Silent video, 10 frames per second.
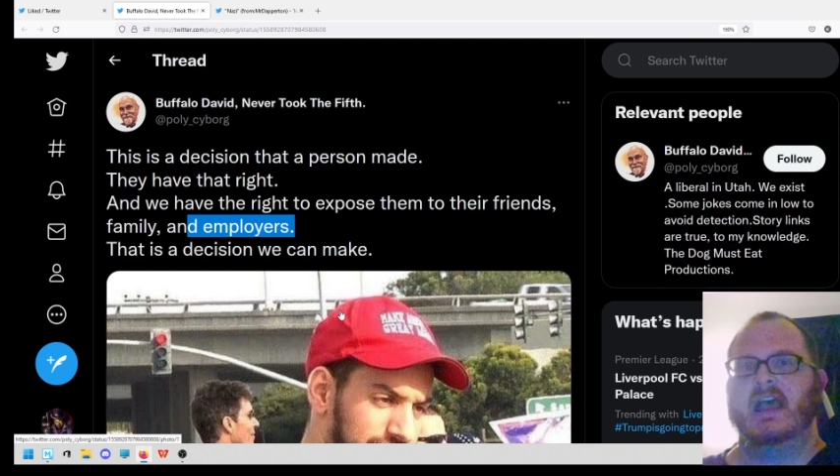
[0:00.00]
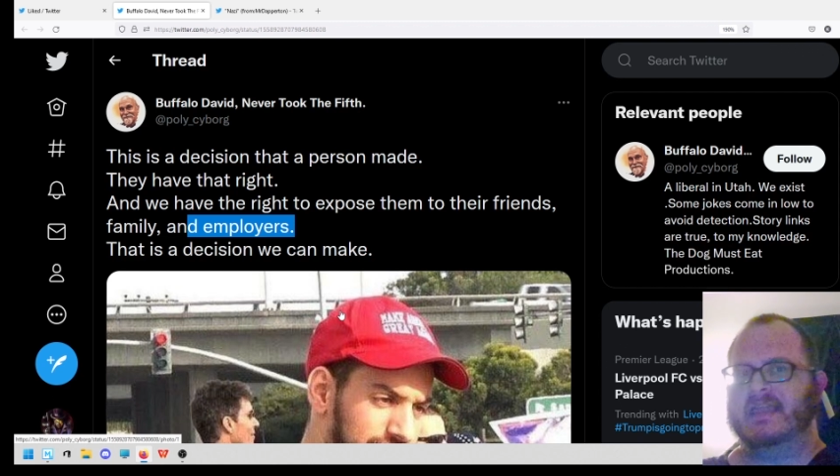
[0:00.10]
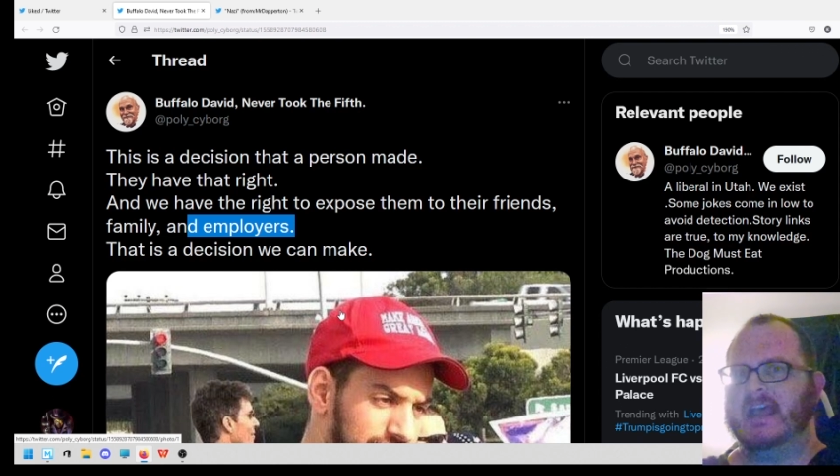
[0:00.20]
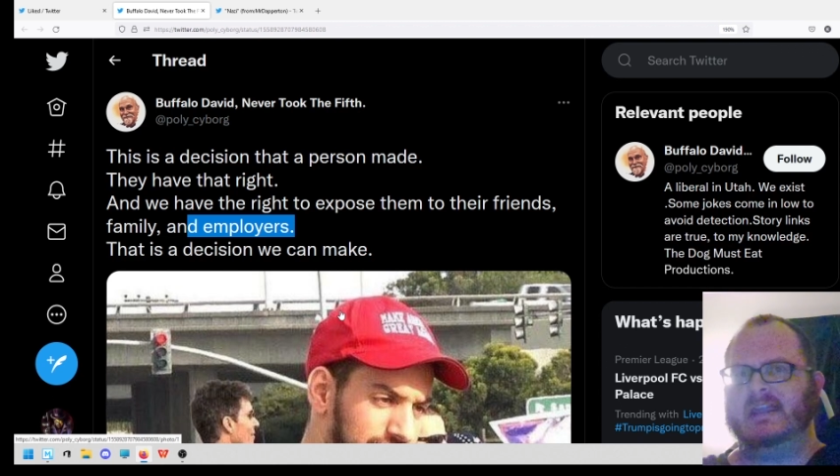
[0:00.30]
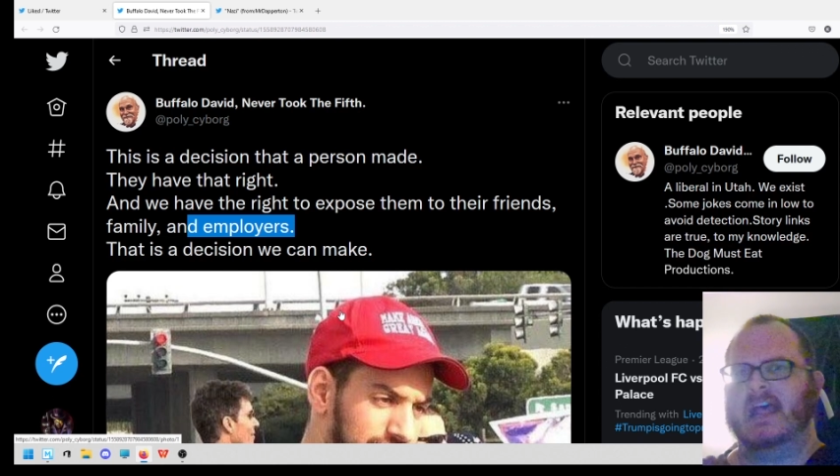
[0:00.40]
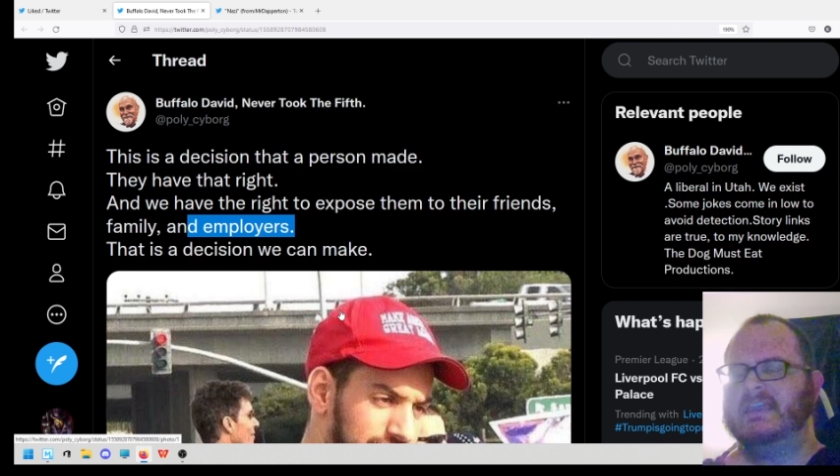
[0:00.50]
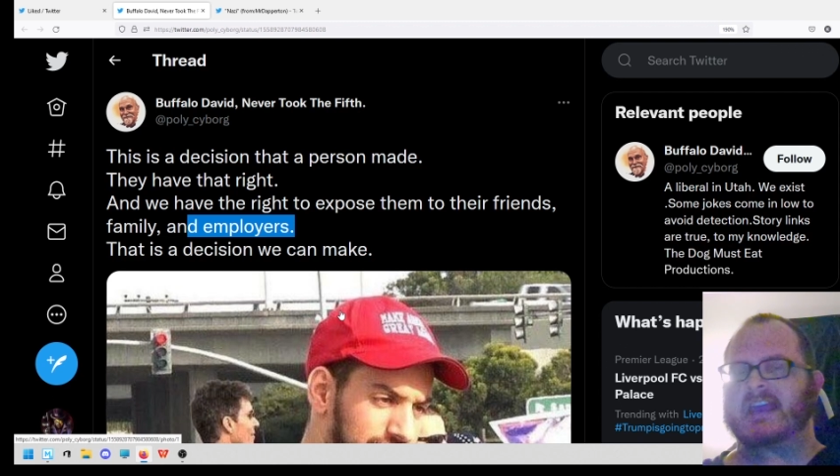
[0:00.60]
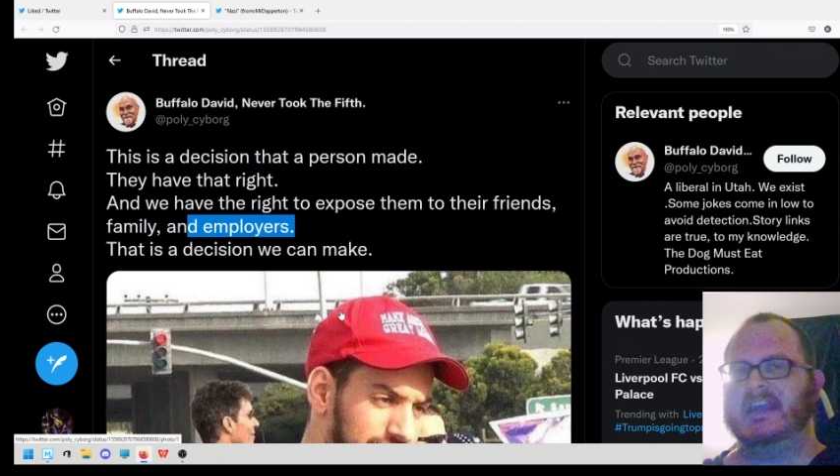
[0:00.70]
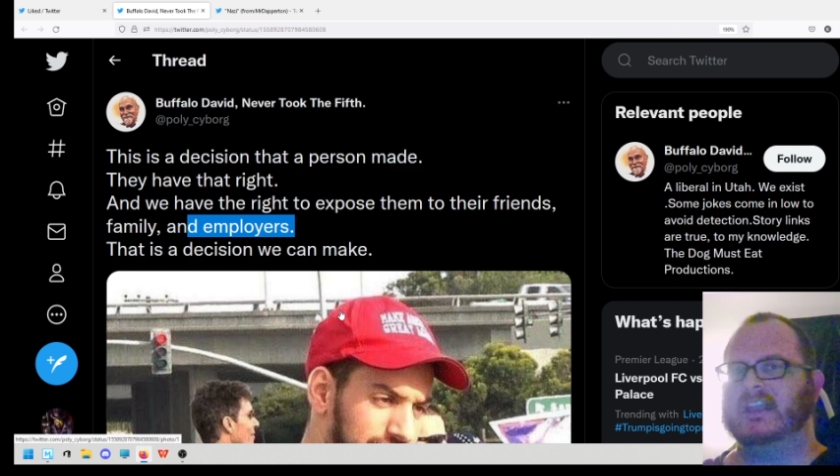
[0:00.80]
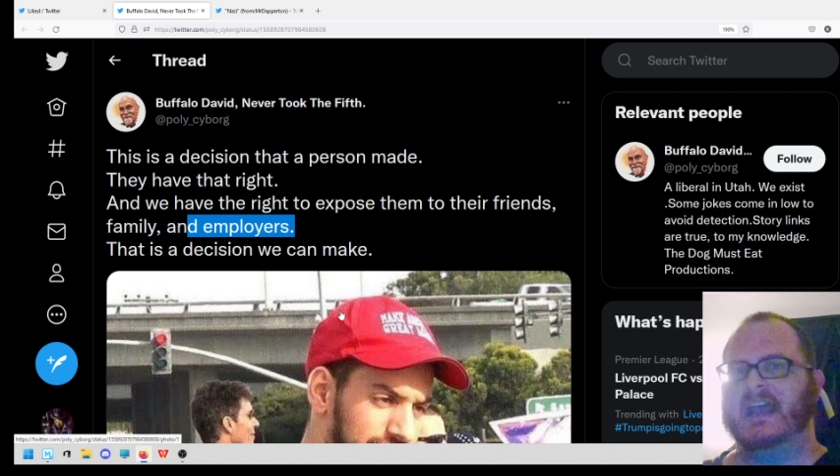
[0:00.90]
Not, not
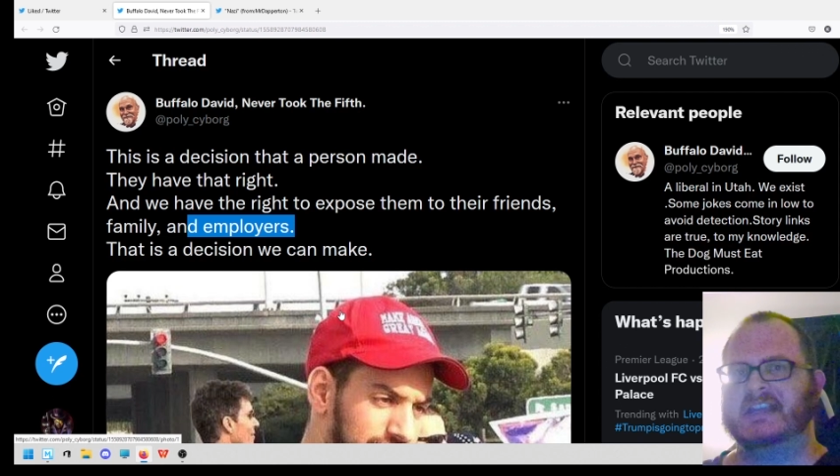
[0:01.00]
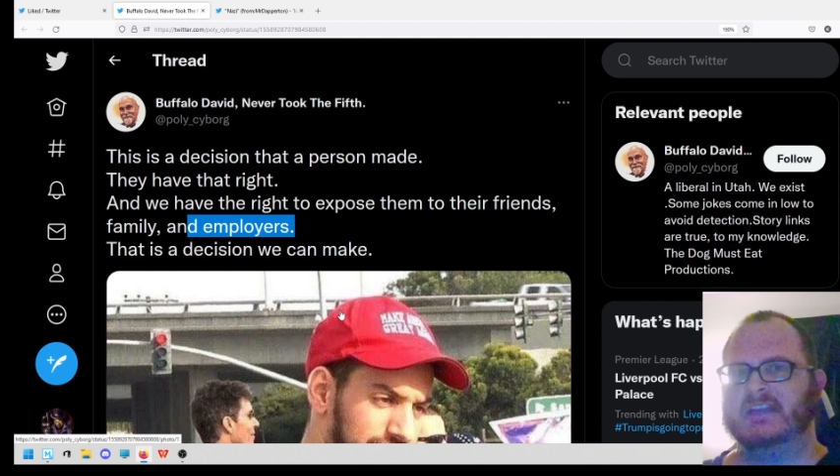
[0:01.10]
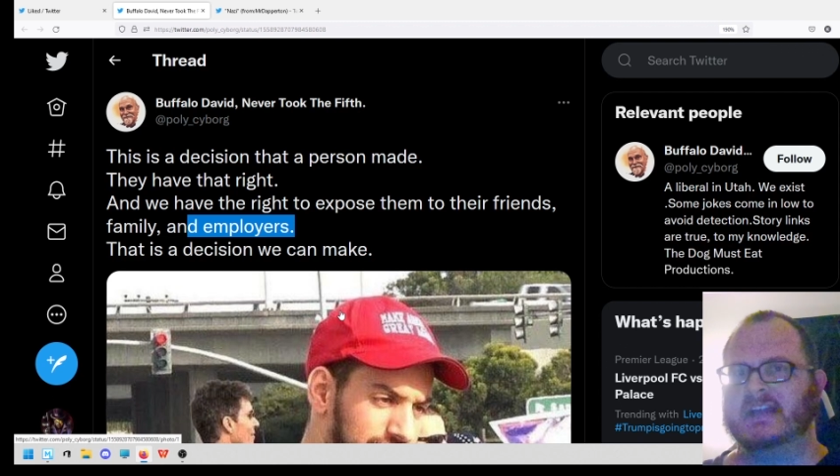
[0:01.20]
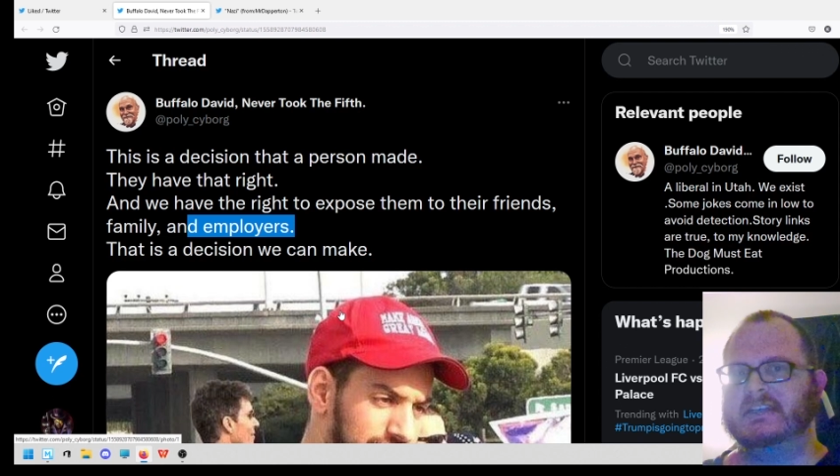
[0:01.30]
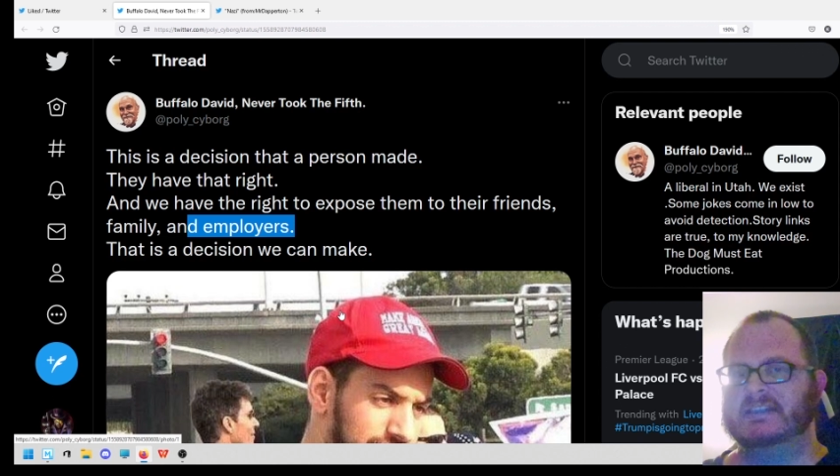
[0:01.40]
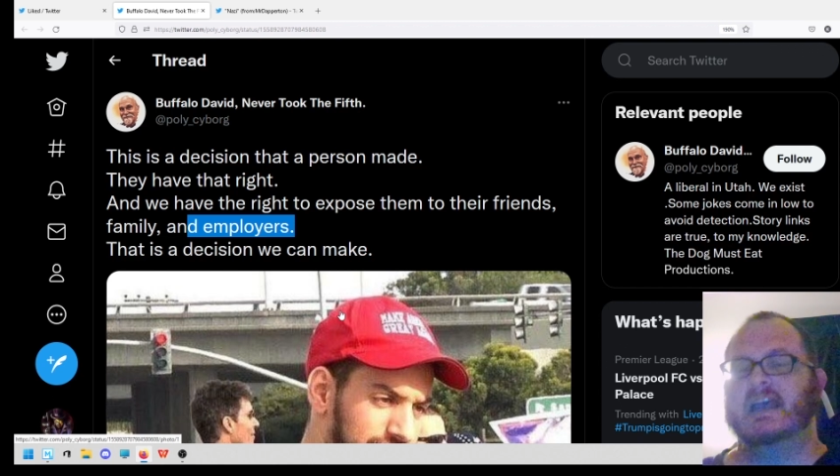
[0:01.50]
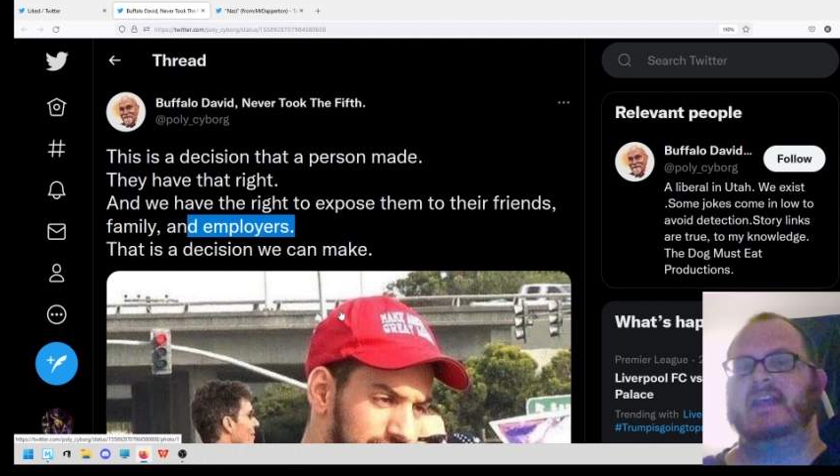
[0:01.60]
that he likes Nazis,